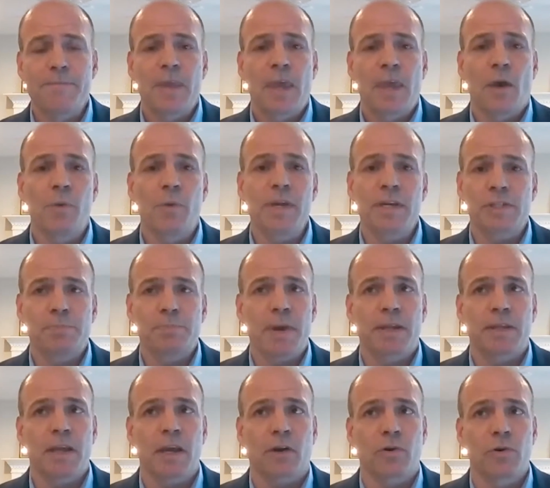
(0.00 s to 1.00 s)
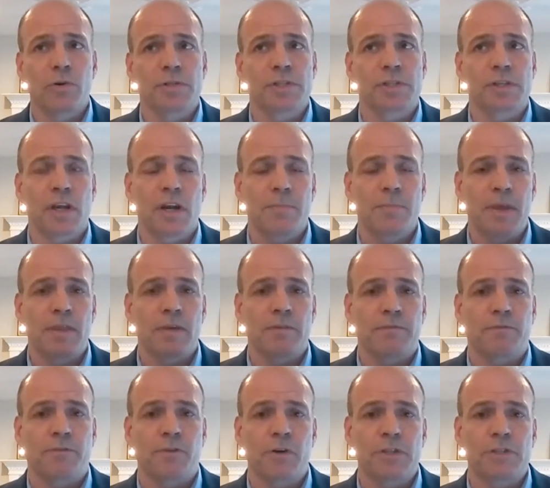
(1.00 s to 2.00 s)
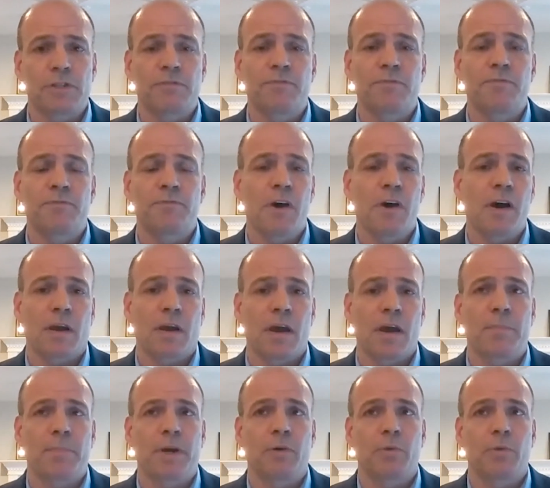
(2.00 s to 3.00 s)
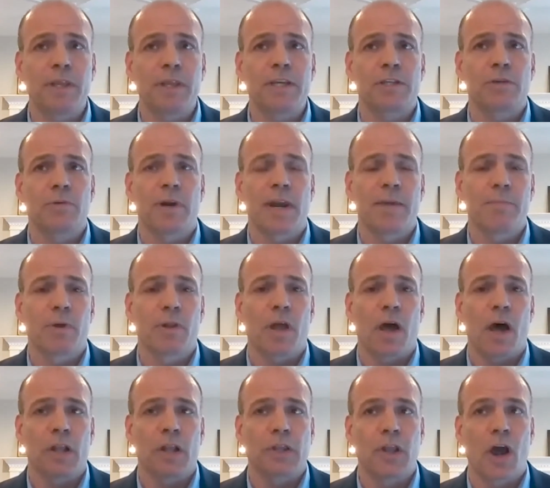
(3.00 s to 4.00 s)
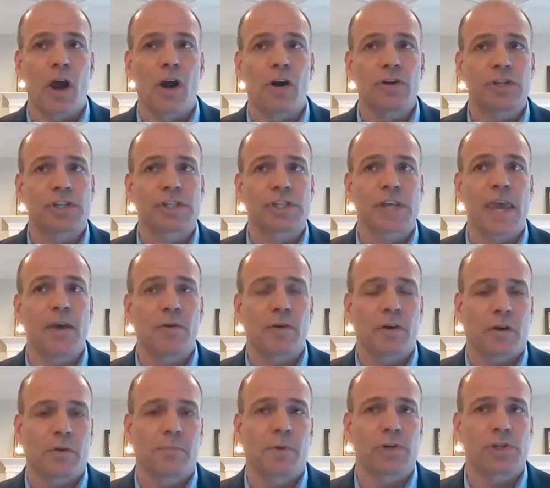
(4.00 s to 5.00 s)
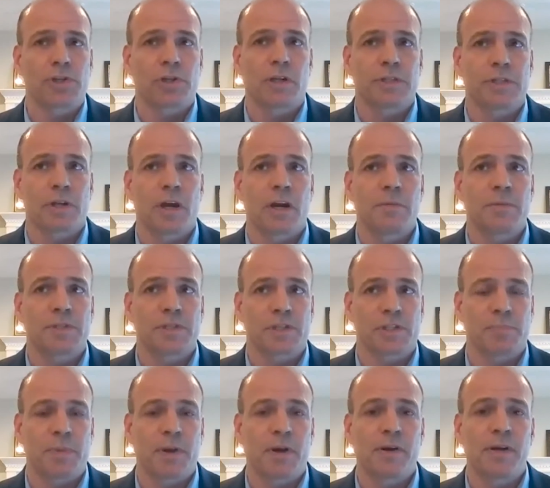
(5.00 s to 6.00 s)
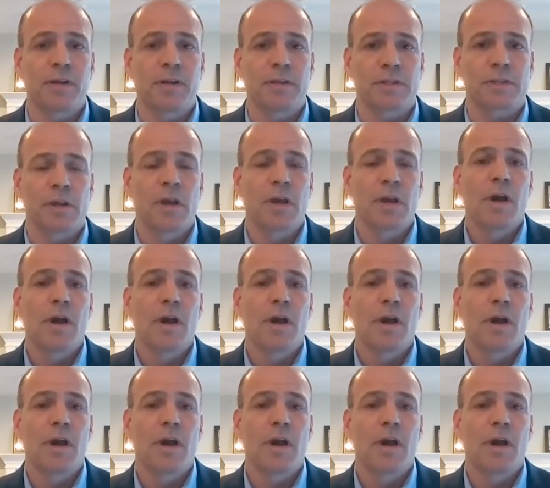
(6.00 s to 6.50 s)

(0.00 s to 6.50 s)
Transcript: And we expect that Cruise is going to be the first company really to enable a large scale commercial autonomous experience